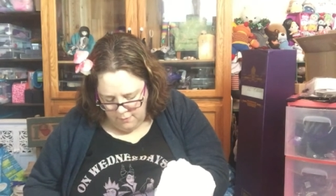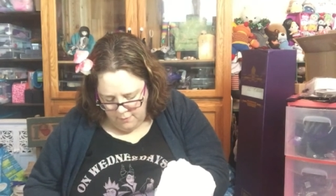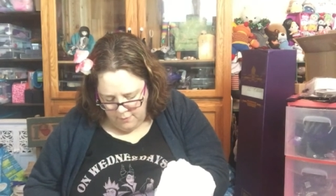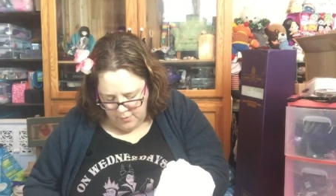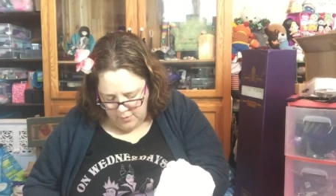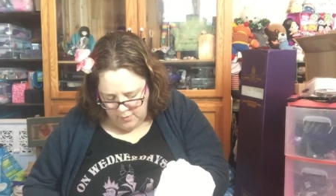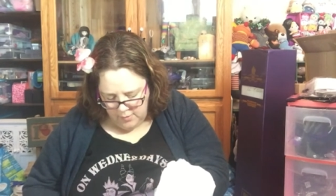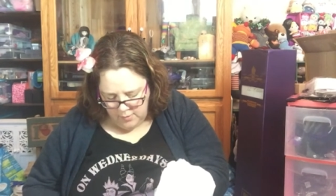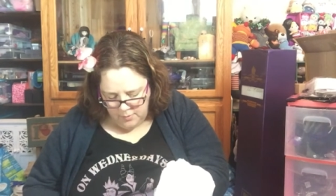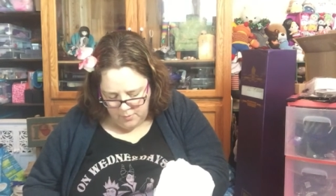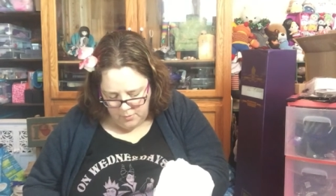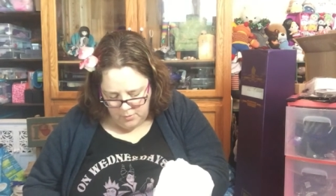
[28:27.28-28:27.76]

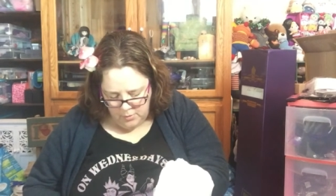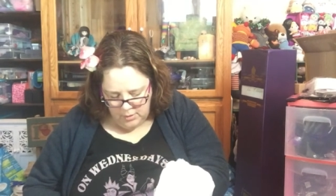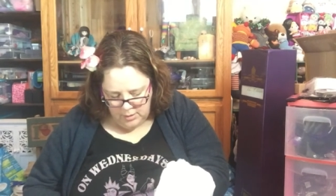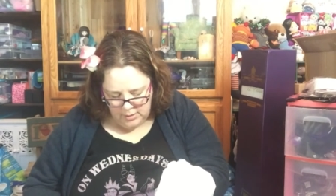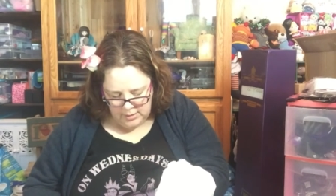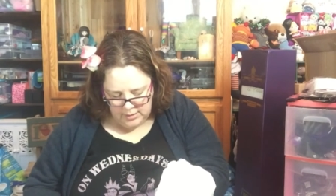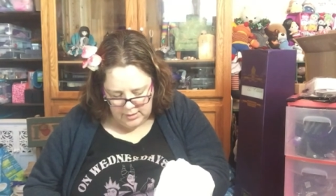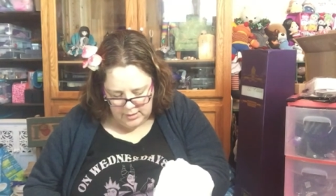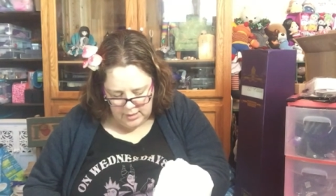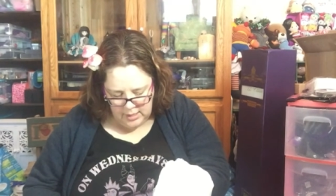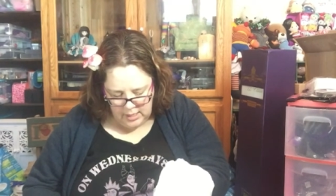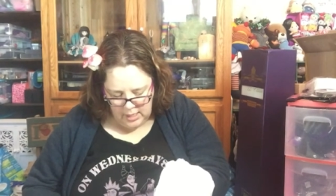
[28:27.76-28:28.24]
visible.
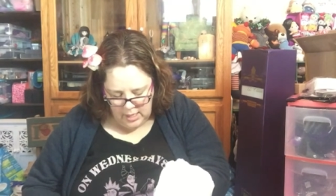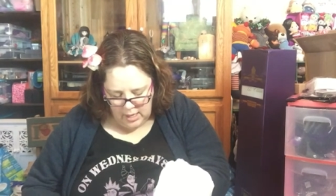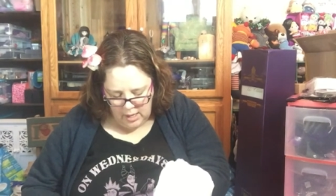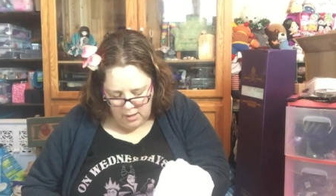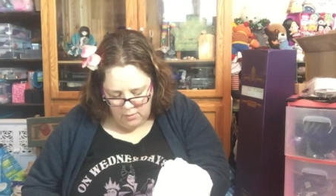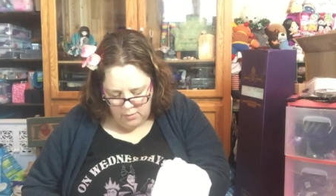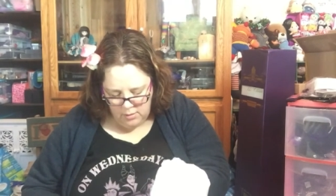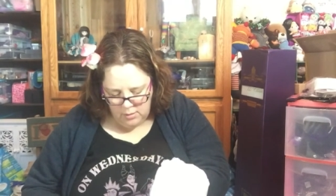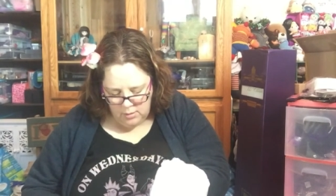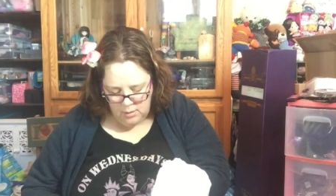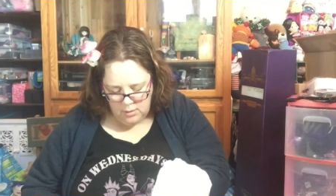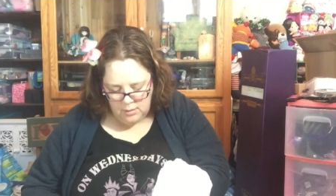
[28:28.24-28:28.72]
Let's see
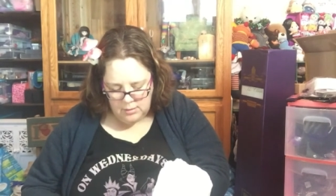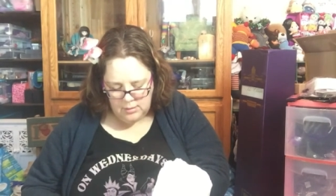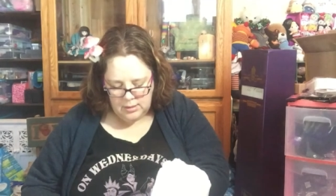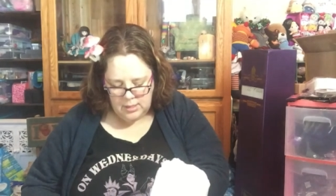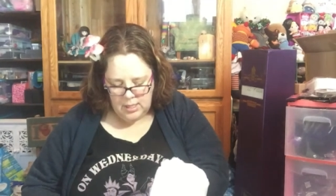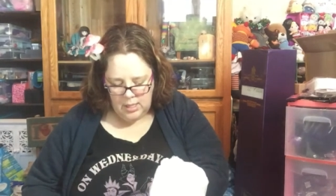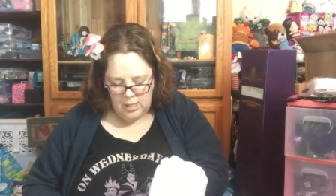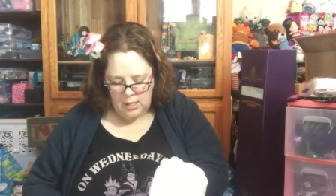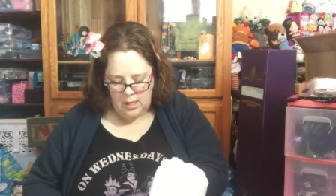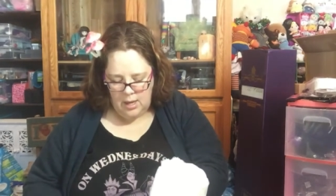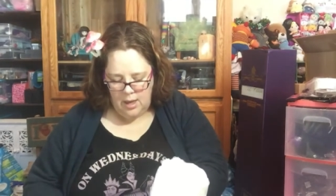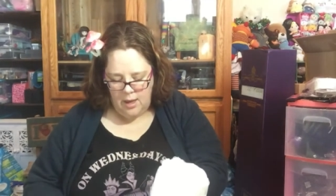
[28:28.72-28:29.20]
how it looks
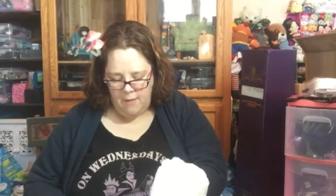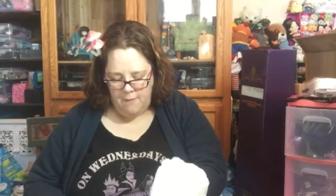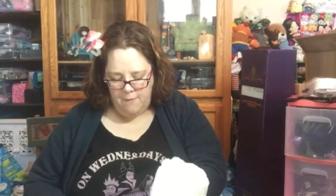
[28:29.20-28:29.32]
like